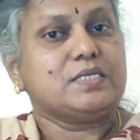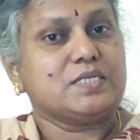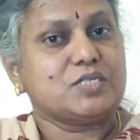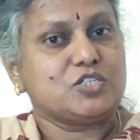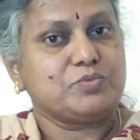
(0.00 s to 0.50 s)

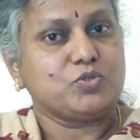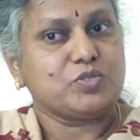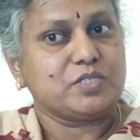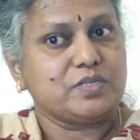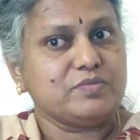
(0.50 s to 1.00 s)

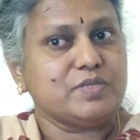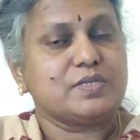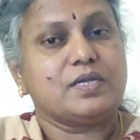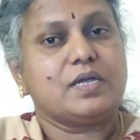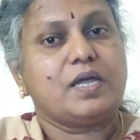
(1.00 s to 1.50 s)

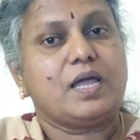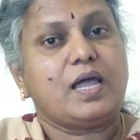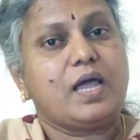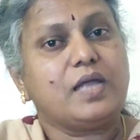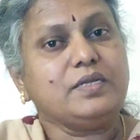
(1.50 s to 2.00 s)
distributives
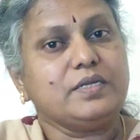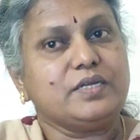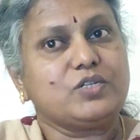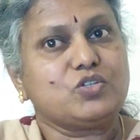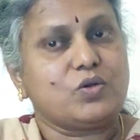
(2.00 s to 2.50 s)
and
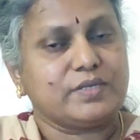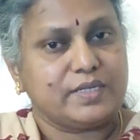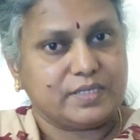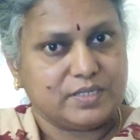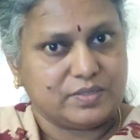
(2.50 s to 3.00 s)

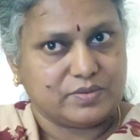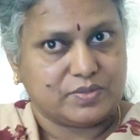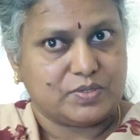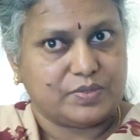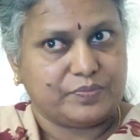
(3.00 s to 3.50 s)

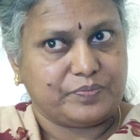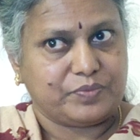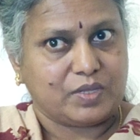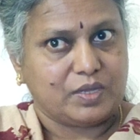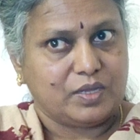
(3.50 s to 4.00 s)
interrogatives.
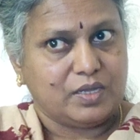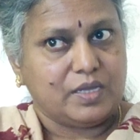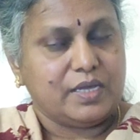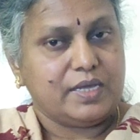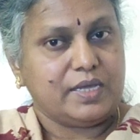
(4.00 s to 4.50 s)

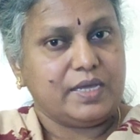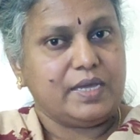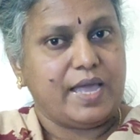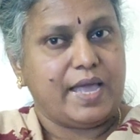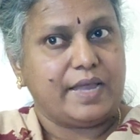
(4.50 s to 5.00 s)

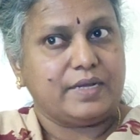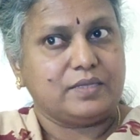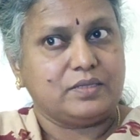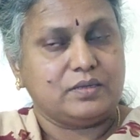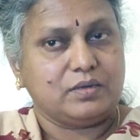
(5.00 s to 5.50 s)
A, an
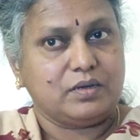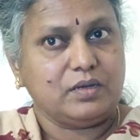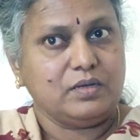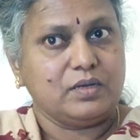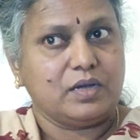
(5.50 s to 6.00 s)
and
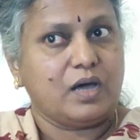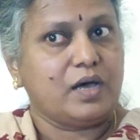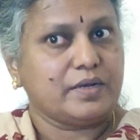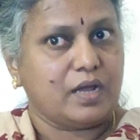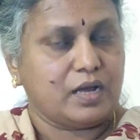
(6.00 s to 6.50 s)
the
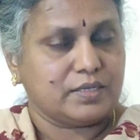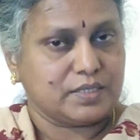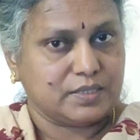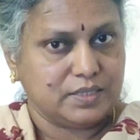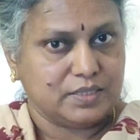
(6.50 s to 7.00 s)
are
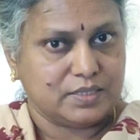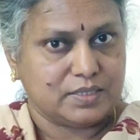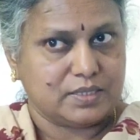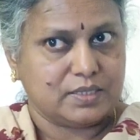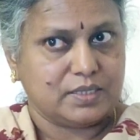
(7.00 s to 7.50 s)

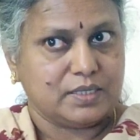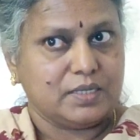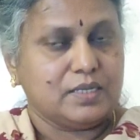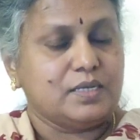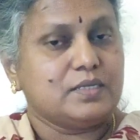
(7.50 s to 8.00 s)
articles.
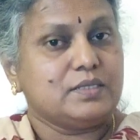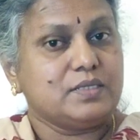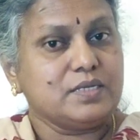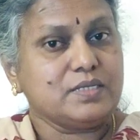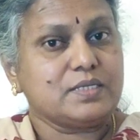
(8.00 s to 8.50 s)

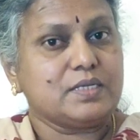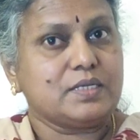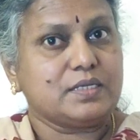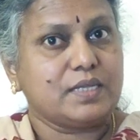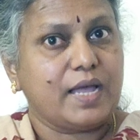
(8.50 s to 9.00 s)
This,
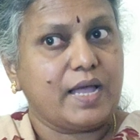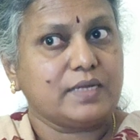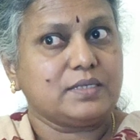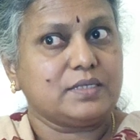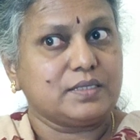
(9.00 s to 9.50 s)

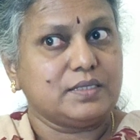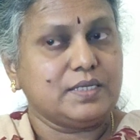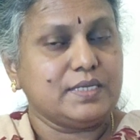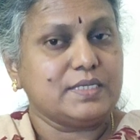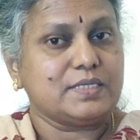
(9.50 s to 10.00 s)
that,
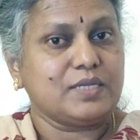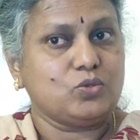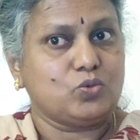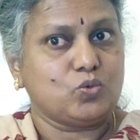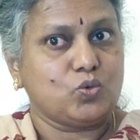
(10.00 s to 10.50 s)
these
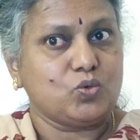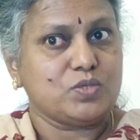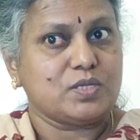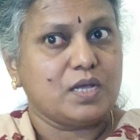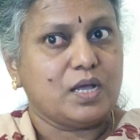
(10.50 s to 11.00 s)
and
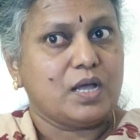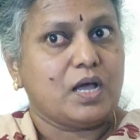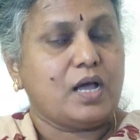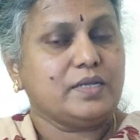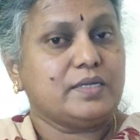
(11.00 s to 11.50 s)
those
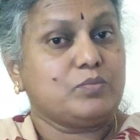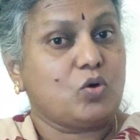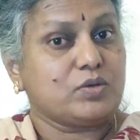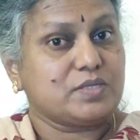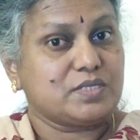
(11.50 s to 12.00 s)
are
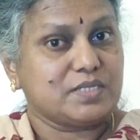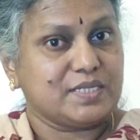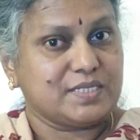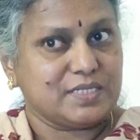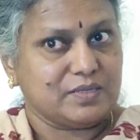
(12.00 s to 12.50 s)

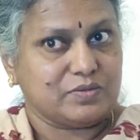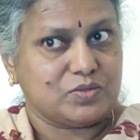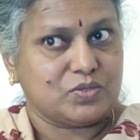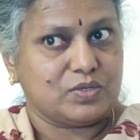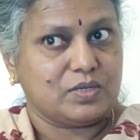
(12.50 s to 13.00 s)

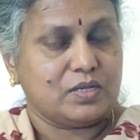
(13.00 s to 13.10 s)
demonstratives.